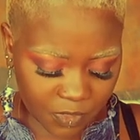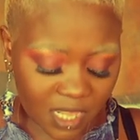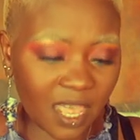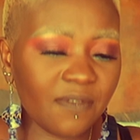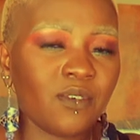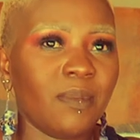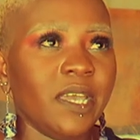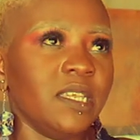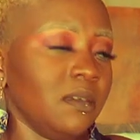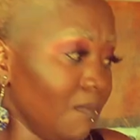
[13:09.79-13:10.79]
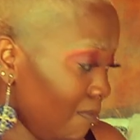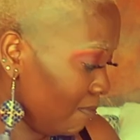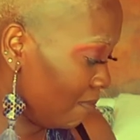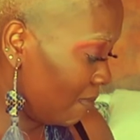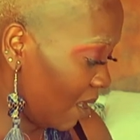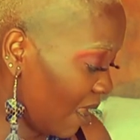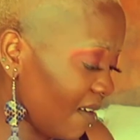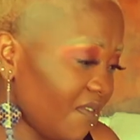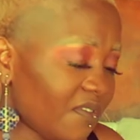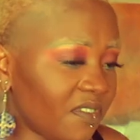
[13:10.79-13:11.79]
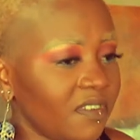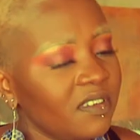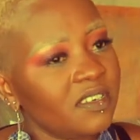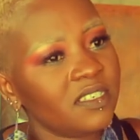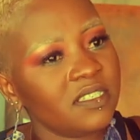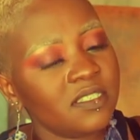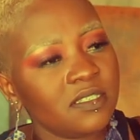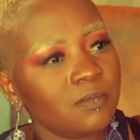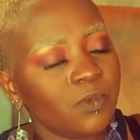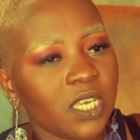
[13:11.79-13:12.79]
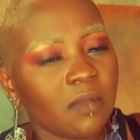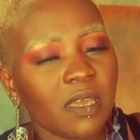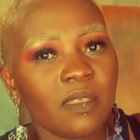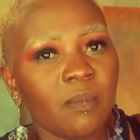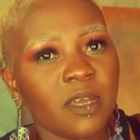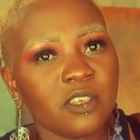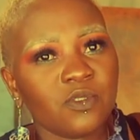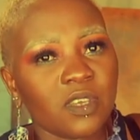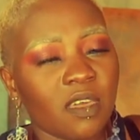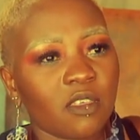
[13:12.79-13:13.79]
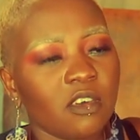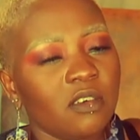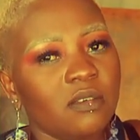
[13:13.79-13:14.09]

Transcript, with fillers: Love or money? Love. We can make the money together,